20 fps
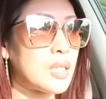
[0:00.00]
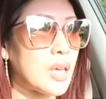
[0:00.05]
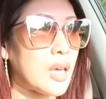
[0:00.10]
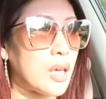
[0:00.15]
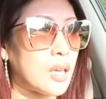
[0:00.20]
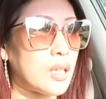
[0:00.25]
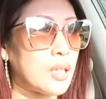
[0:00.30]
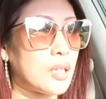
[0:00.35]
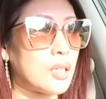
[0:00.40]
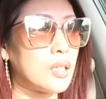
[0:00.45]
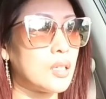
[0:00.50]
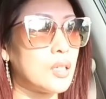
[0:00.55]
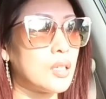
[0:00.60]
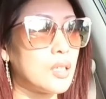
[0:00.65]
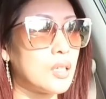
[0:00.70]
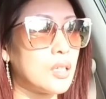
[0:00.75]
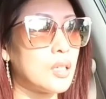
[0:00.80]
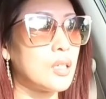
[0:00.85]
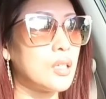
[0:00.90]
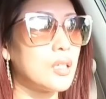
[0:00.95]
daddy,
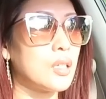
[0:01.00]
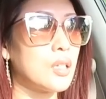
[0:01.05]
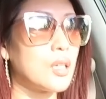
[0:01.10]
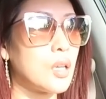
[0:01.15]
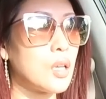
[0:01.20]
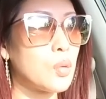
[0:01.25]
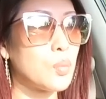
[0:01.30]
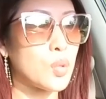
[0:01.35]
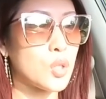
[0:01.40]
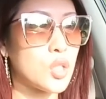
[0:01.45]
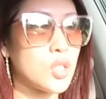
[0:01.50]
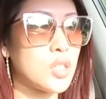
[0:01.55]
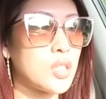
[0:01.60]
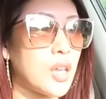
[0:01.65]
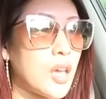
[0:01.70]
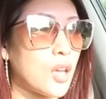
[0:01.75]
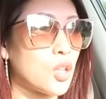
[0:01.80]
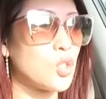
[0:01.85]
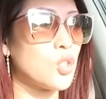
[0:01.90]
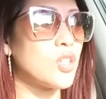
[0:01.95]
but she's
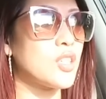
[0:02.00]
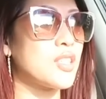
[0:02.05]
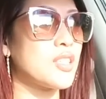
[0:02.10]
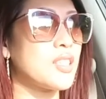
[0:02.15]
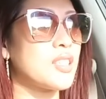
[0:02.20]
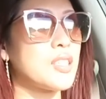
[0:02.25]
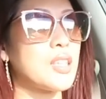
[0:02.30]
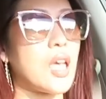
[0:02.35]
an actress